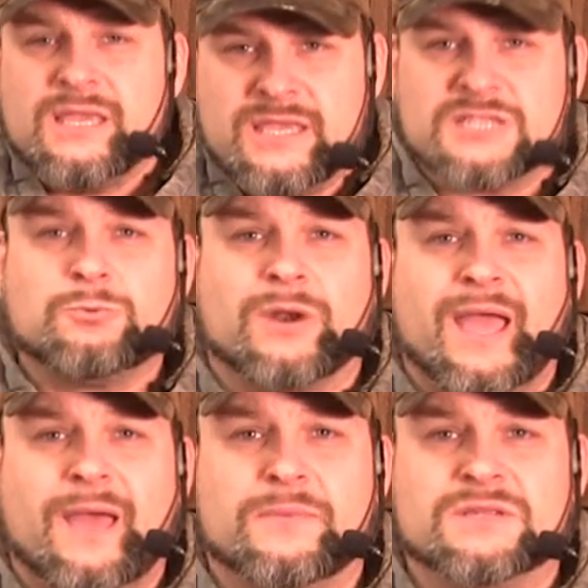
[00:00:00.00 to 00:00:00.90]
guess what
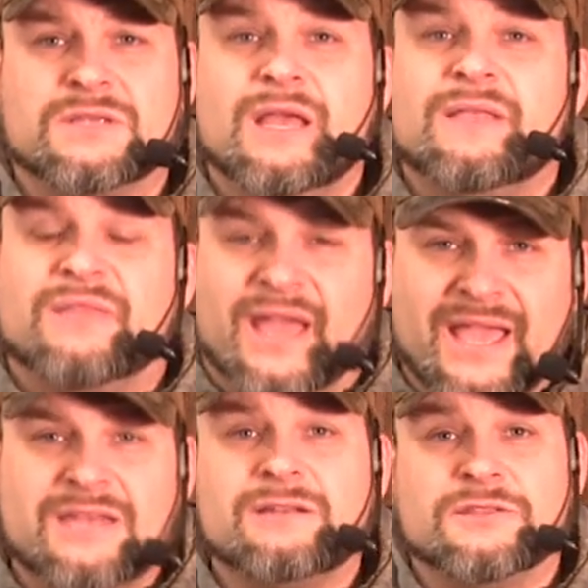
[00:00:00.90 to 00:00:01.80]
happens? The
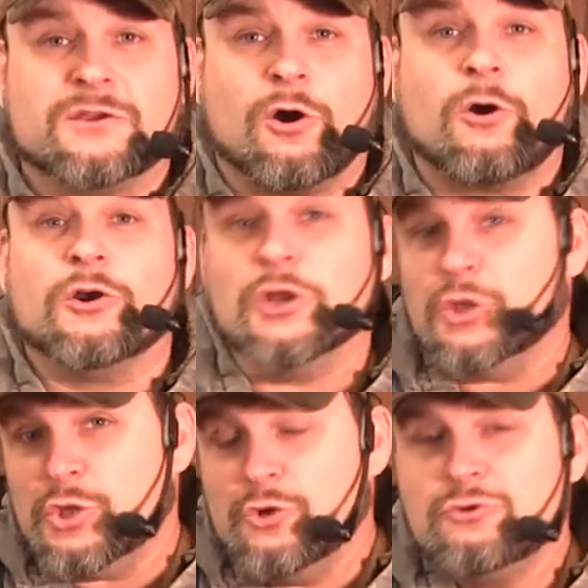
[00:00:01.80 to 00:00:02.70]
handle and the guard
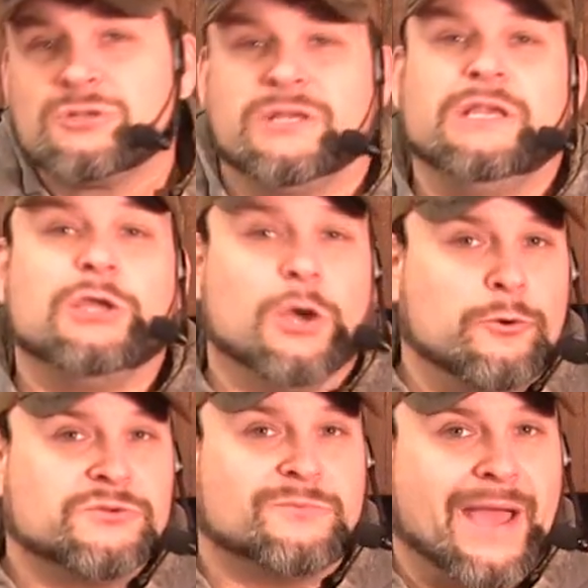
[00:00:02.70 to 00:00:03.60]
usually
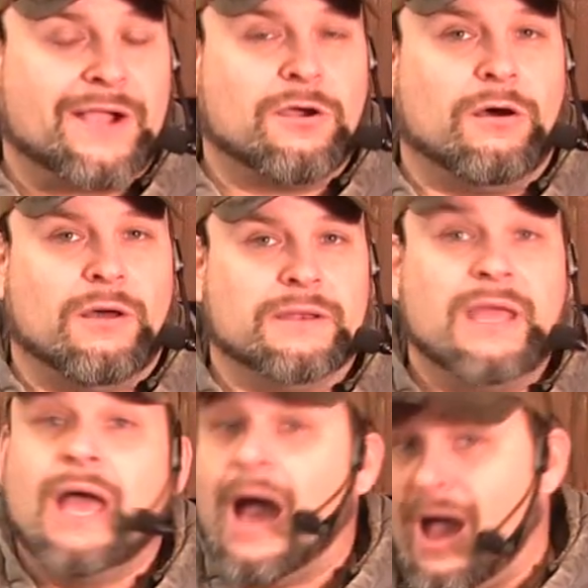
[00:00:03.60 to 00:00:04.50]
goes back on.
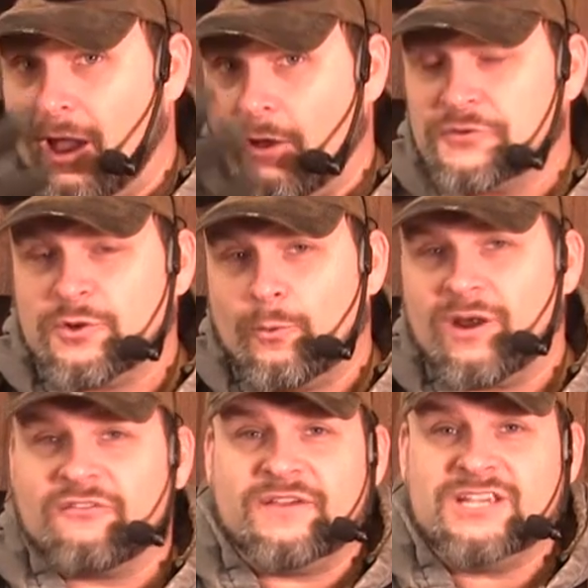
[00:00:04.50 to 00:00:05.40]
I also
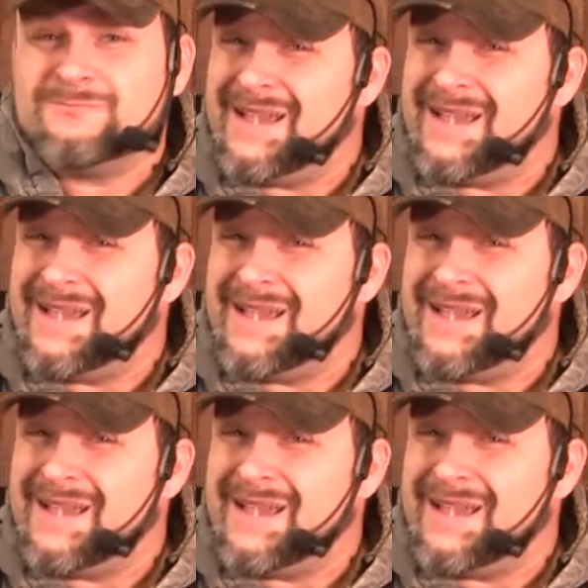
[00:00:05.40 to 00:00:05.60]
wear a face